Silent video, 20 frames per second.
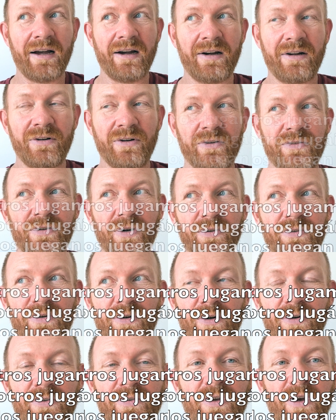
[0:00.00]

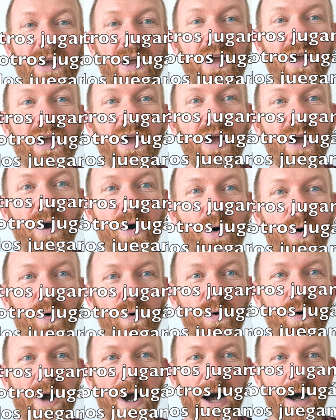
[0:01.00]
nosotros
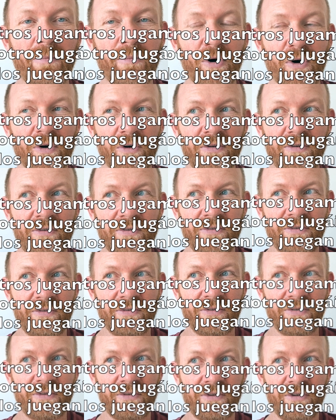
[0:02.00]

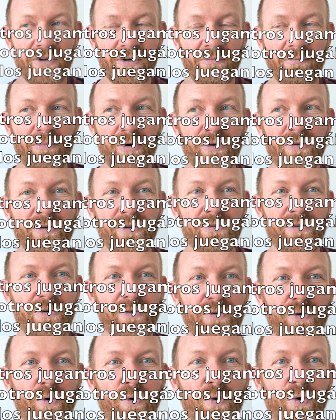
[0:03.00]
jugamos,
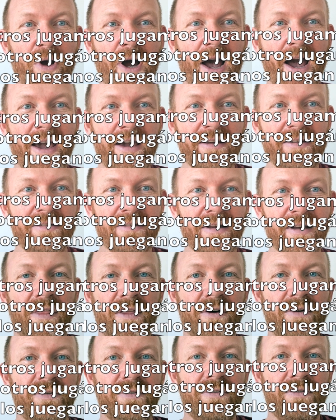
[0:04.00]
vosotros jugáis.
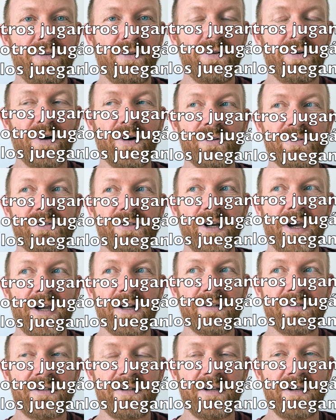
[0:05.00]
Those two don't
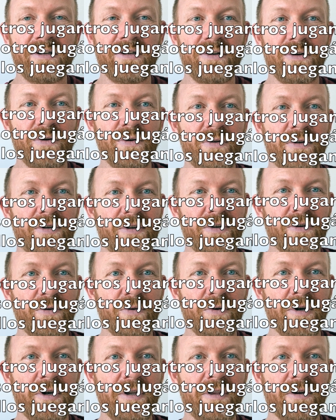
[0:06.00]
change the U to
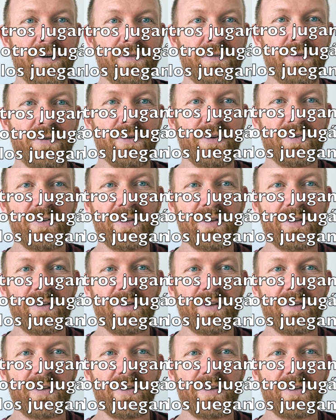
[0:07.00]
UE. Those two just